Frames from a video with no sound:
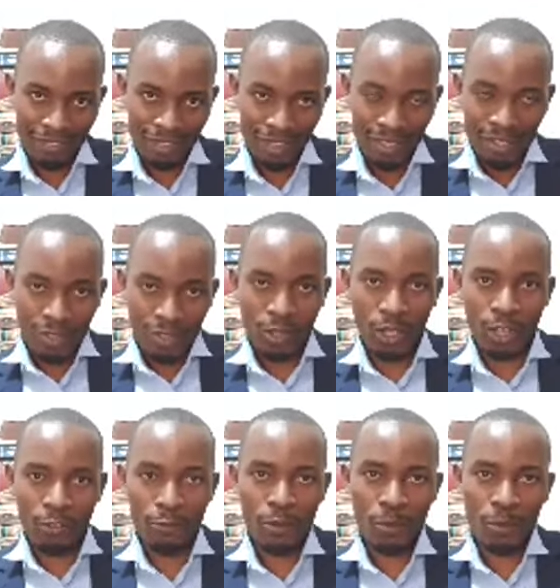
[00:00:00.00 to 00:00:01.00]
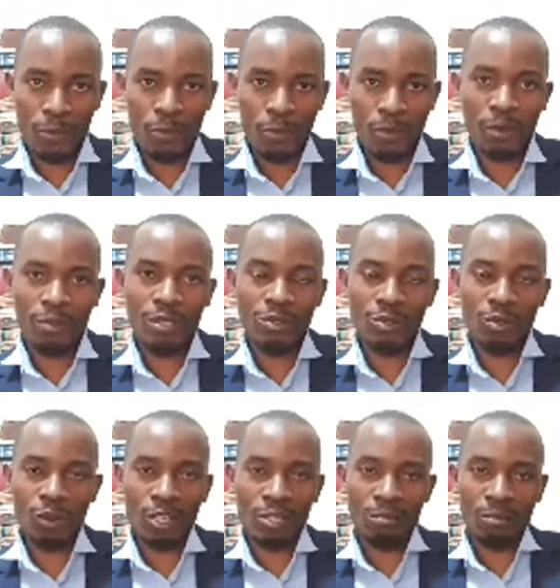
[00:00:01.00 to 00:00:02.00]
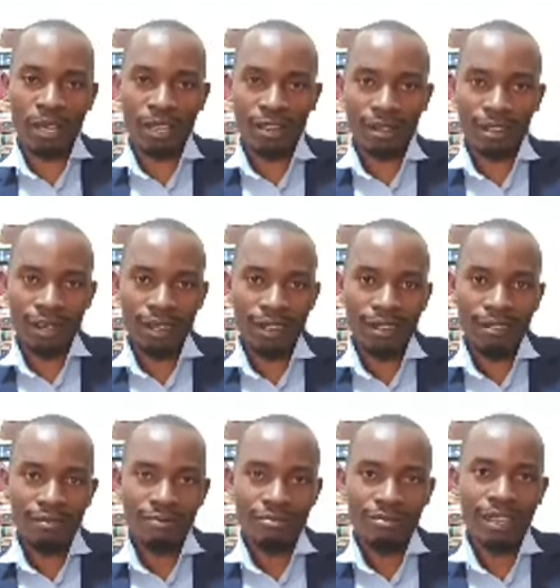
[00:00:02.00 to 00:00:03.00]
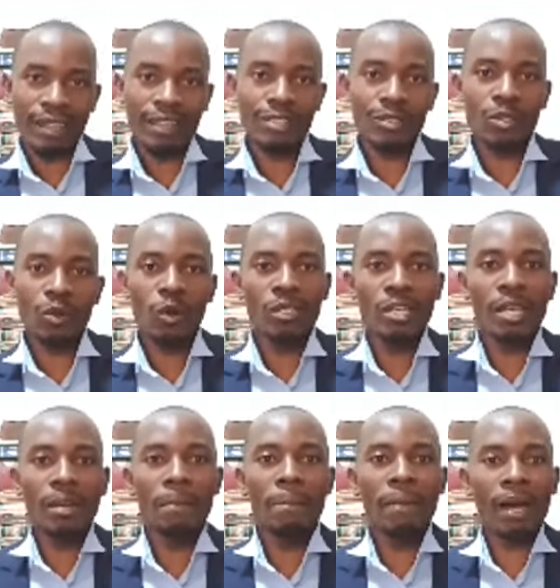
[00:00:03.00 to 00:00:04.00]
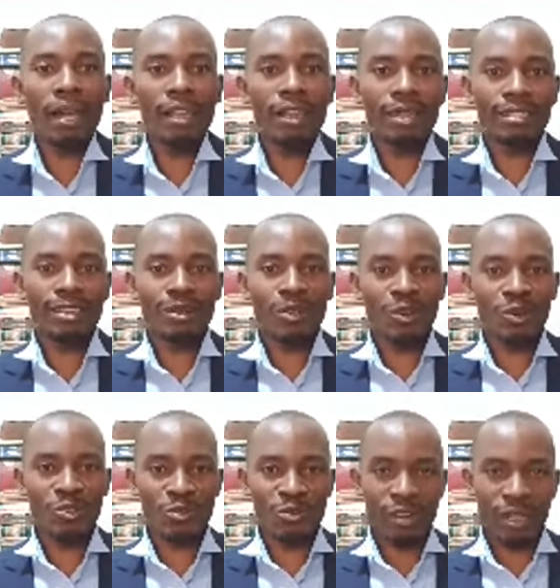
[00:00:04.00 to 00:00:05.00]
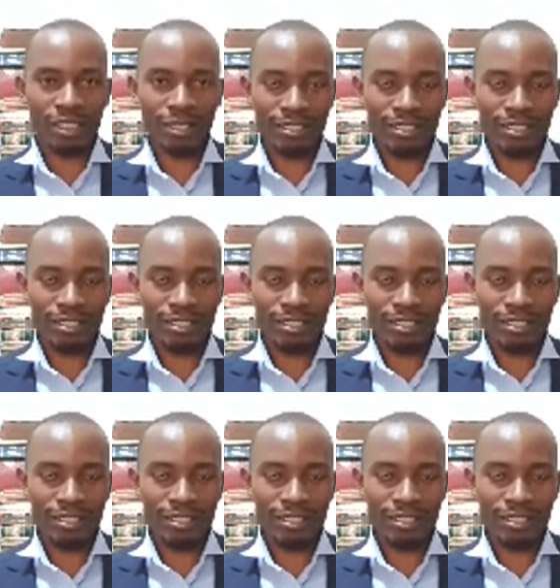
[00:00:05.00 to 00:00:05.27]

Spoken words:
So if you promise to wash my car, that is called a bilateral contract.